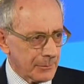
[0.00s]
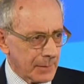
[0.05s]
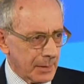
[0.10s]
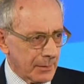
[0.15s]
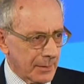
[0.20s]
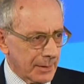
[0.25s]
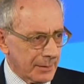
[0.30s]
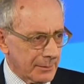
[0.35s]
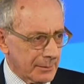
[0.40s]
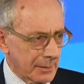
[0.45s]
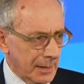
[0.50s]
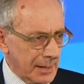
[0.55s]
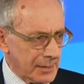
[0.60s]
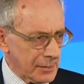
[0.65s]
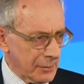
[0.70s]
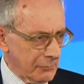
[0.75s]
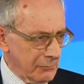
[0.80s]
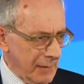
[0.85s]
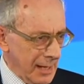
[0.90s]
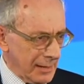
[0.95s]
that, as
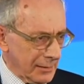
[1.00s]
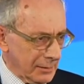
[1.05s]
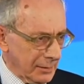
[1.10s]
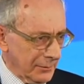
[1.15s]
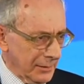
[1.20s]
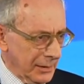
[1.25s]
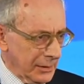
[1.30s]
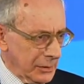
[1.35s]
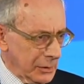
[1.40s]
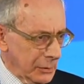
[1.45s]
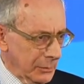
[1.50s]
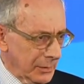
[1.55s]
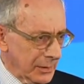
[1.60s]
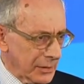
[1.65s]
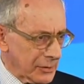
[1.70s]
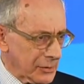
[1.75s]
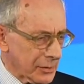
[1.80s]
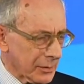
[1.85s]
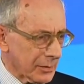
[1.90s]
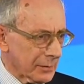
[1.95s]
a relatively new
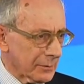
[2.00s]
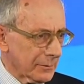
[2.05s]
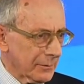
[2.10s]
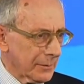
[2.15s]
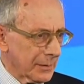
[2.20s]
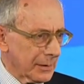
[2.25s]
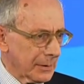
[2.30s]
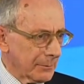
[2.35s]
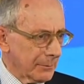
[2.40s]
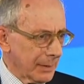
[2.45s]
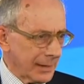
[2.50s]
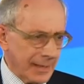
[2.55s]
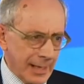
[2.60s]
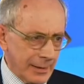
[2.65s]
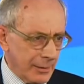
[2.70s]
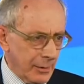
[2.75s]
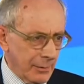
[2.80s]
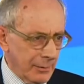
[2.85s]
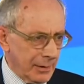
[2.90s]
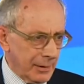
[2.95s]
initiative, begun
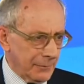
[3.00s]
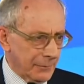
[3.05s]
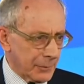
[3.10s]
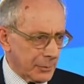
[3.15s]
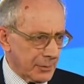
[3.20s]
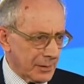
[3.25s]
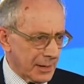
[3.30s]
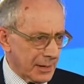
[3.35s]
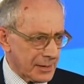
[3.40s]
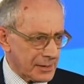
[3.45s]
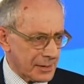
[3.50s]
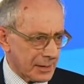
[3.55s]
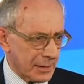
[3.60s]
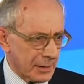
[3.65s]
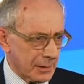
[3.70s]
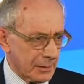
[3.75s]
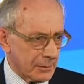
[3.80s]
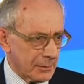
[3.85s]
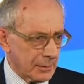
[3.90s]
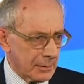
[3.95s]
only a few years ago,
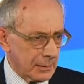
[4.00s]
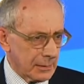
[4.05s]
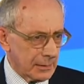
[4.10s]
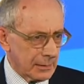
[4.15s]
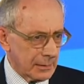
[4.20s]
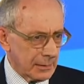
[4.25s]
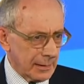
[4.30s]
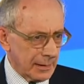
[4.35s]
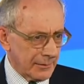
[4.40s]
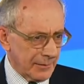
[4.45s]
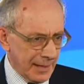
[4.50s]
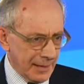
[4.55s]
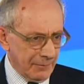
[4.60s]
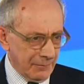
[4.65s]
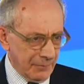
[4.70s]
it then